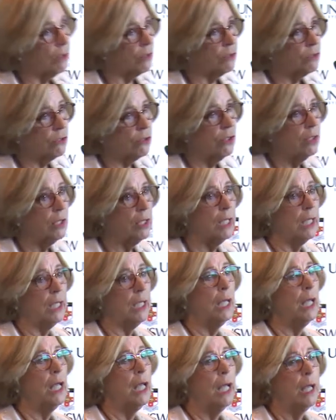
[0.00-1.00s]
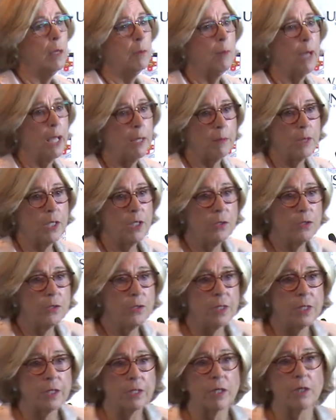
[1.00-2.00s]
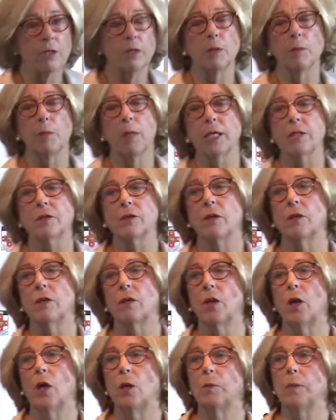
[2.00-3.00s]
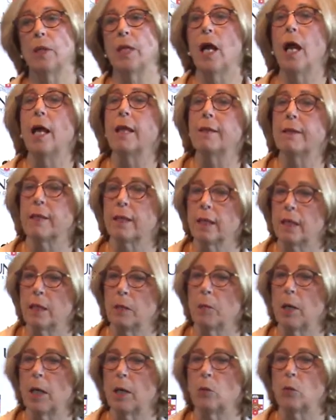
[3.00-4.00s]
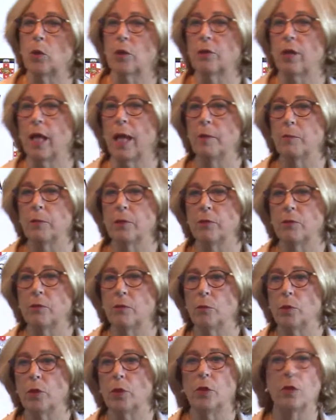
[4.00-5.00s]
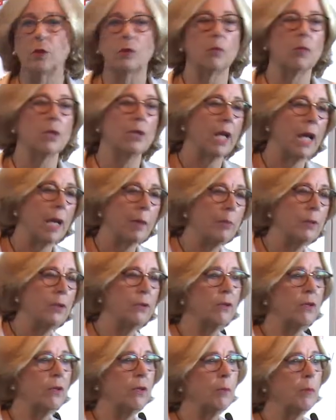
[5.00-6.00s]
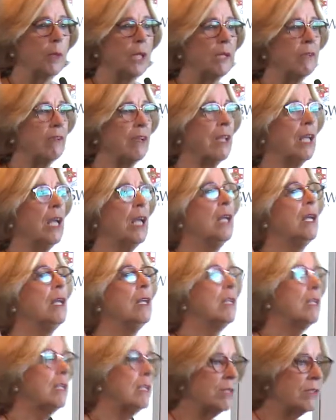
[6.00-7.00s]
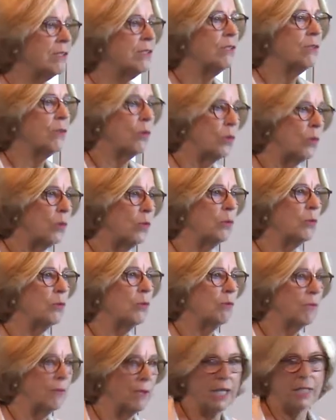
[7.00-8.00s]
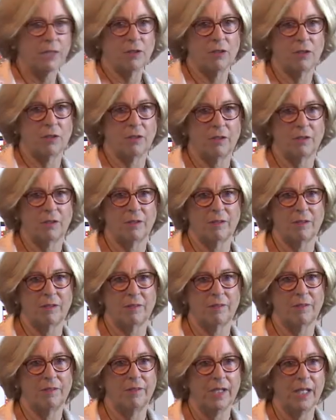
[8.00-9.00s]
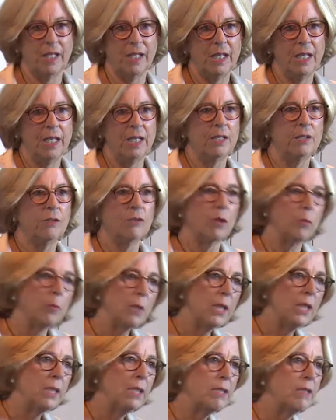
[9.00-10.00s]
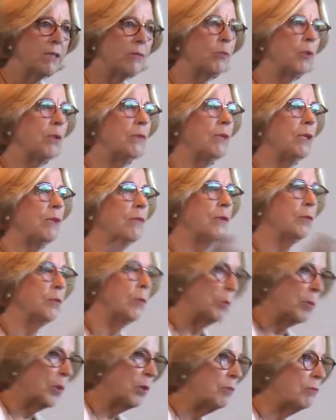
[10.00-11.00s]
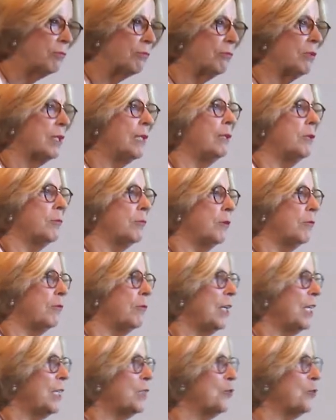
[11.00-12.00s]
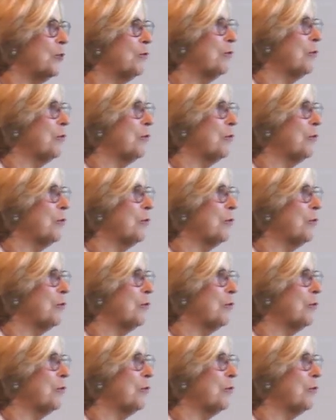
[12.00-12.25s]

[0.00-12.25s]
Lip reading: own journaling, maybe you sitting on the bus going home at night thinking about what happened at work, what happened in a meeting. This is all reflection. Trouble is, we've even removed reflection